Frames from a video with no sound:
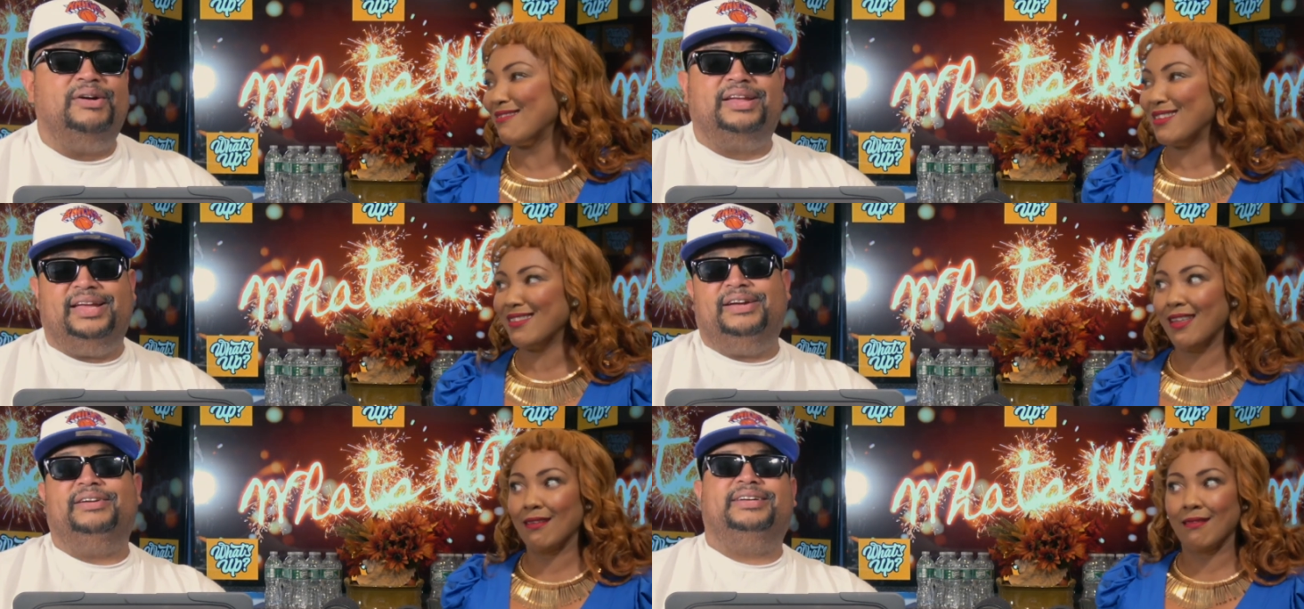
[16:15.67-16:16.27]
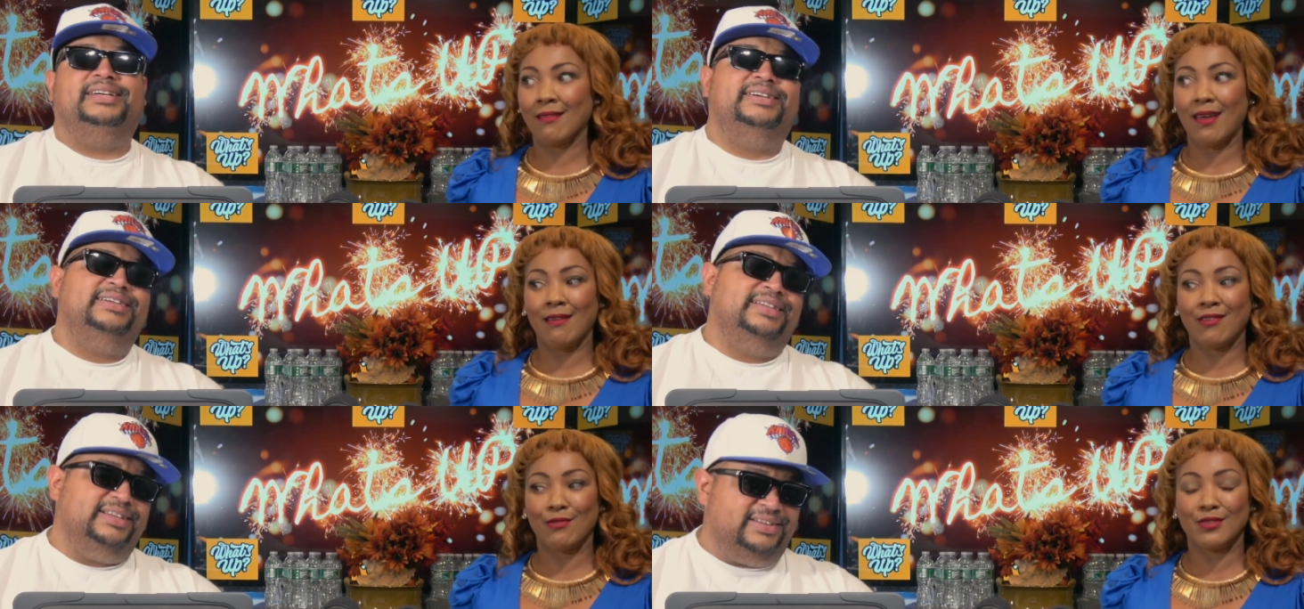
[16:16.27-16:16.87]
Speaker 1: okay, be like, okay,
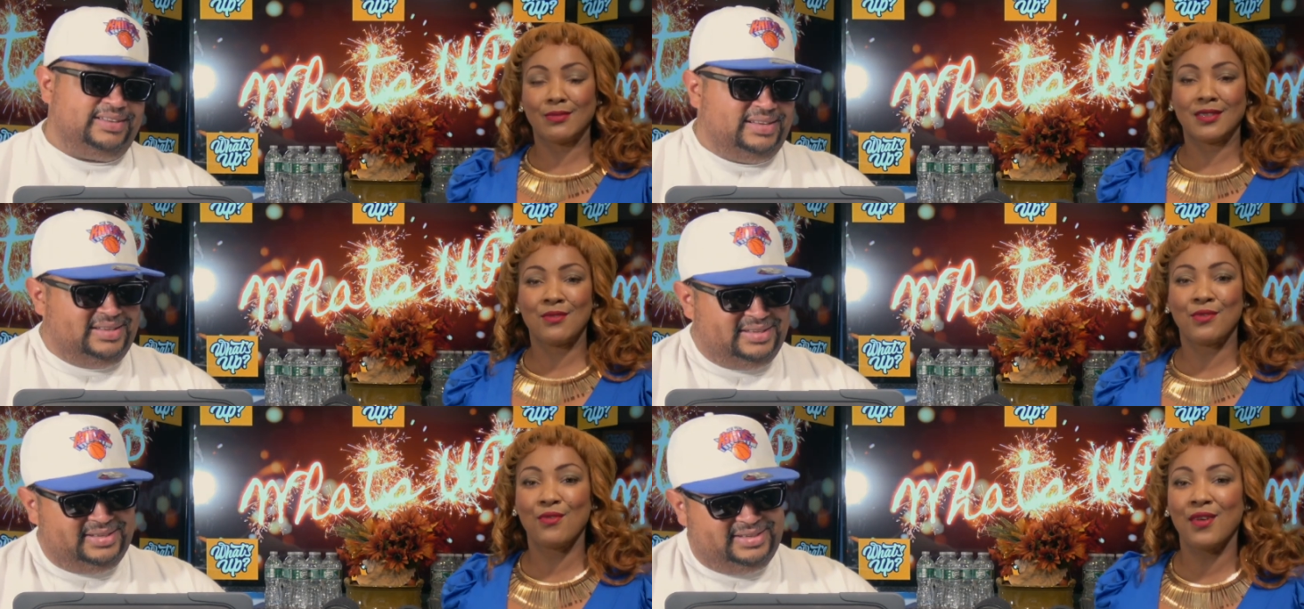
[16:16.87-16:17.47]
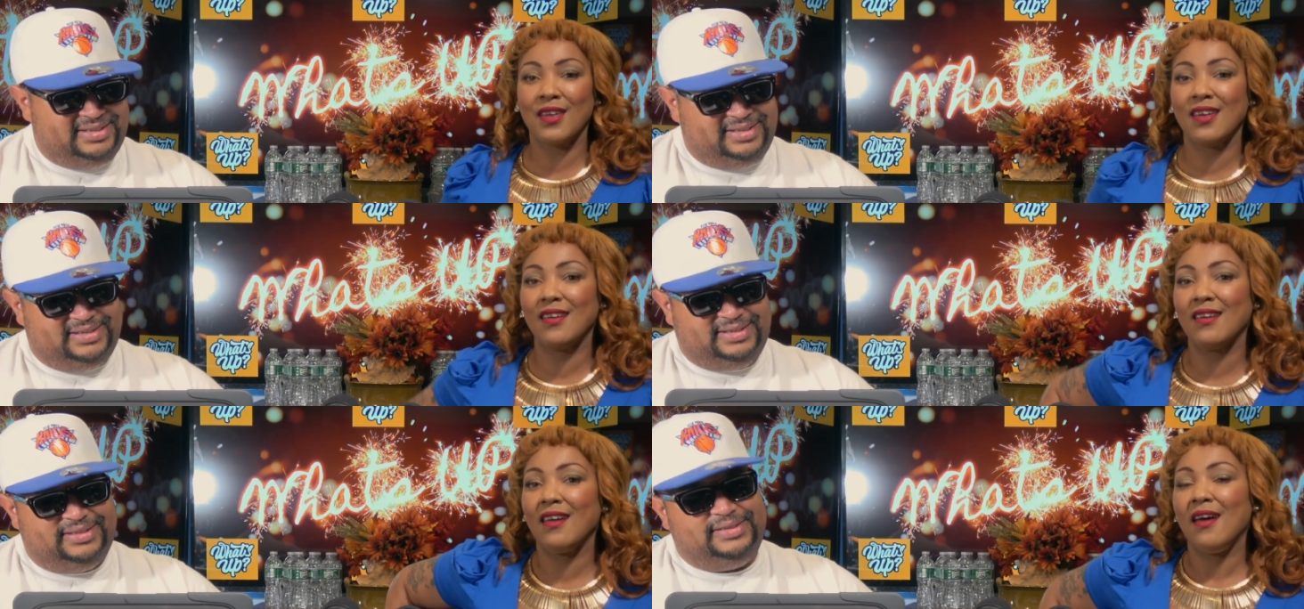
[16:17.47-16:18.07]
okay, what's going on here?
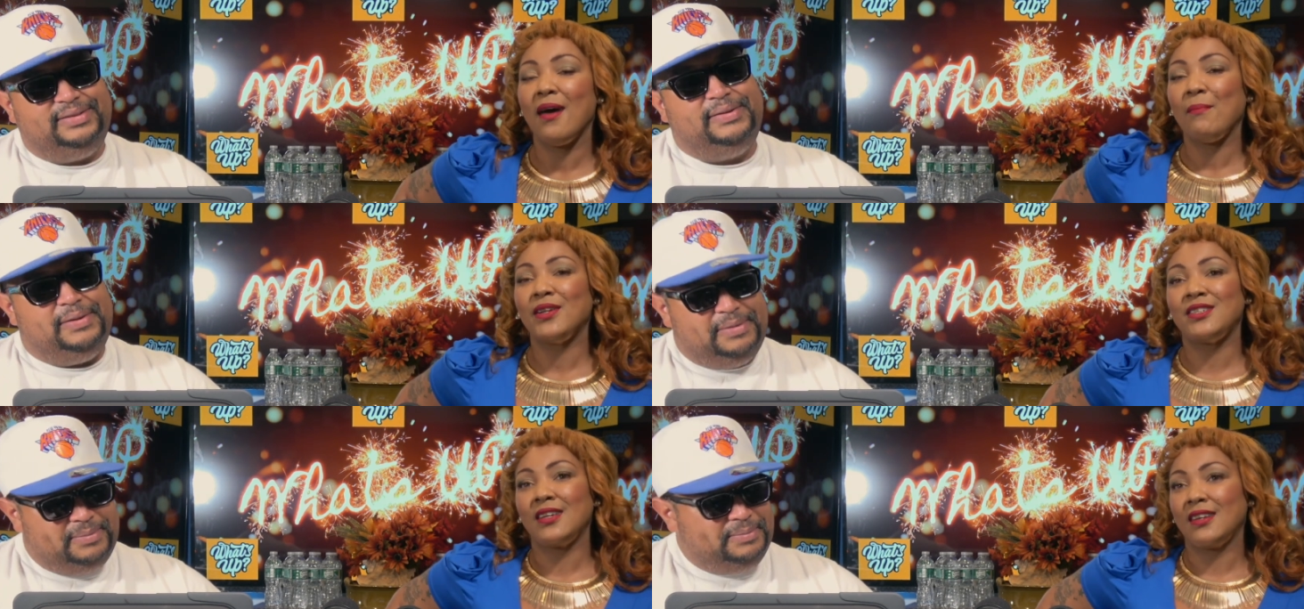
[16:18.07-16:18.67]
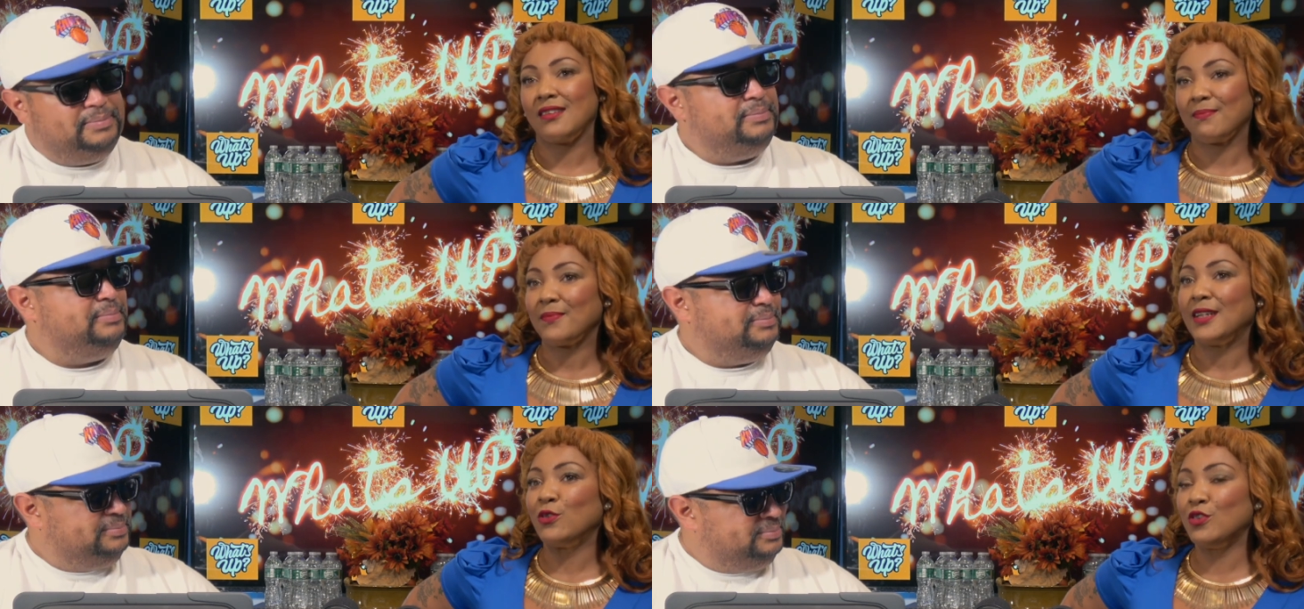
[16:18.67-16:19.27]
But yeah,
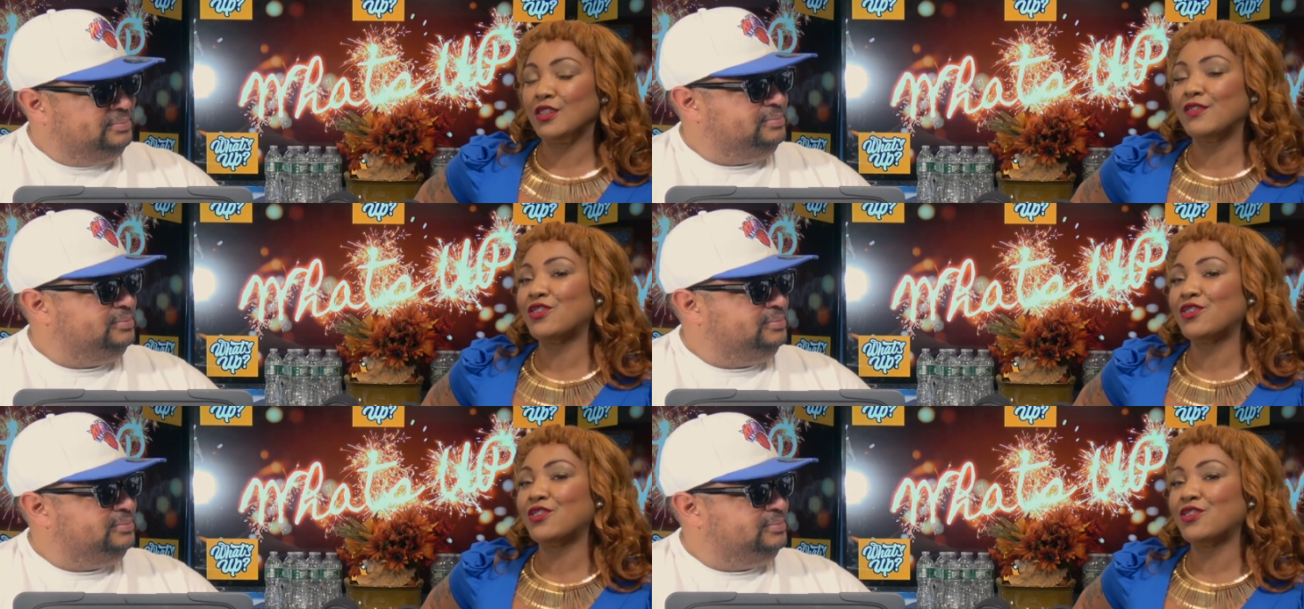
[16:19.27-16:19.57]
laws of